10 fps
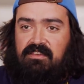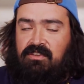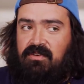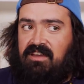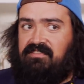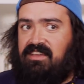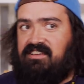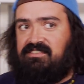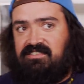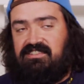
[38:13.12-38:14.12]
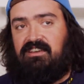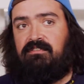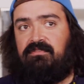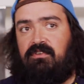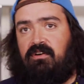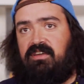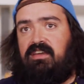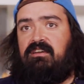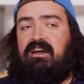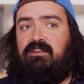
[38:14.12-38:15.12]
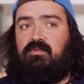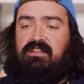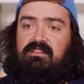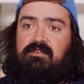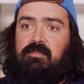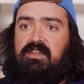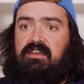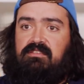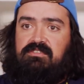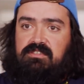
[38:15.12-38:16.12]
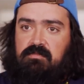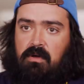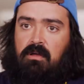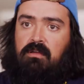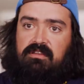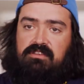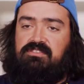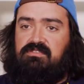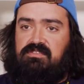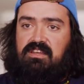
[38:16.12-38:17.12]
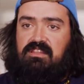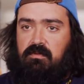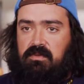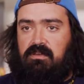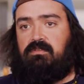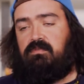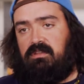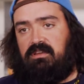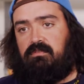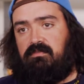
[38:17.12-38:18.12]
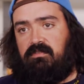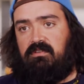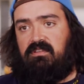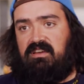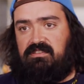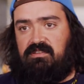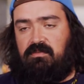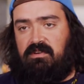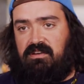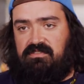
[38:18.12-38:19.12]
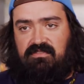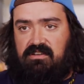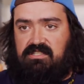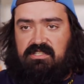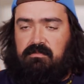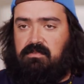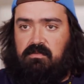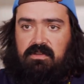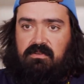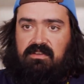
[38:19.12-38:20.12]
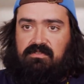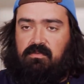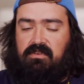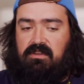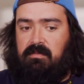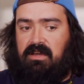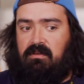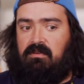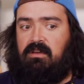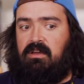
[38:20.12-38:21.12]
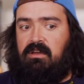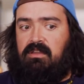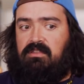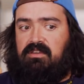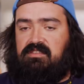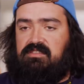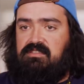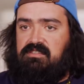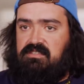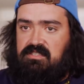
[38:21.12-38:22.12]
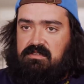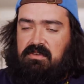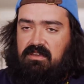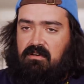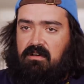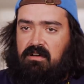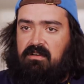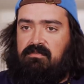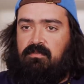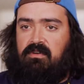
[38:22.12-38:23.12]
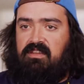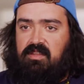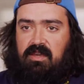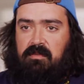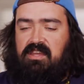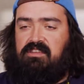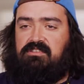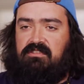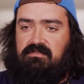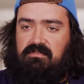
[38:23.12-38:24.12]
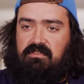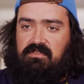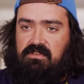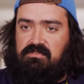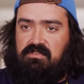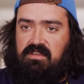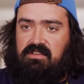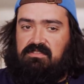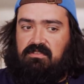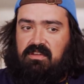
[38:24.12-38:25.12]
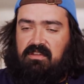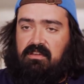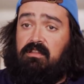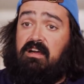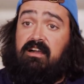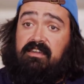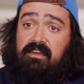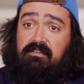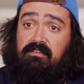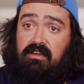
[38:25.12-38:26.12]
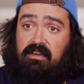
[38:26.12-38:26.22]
you have to ask yourself, okay, how do we eliminate small issues like that? We go to a liquid fertilizer where it's very simple. We don't have to worry about the consistency being off or contamination of, of nutrients creating a lockout.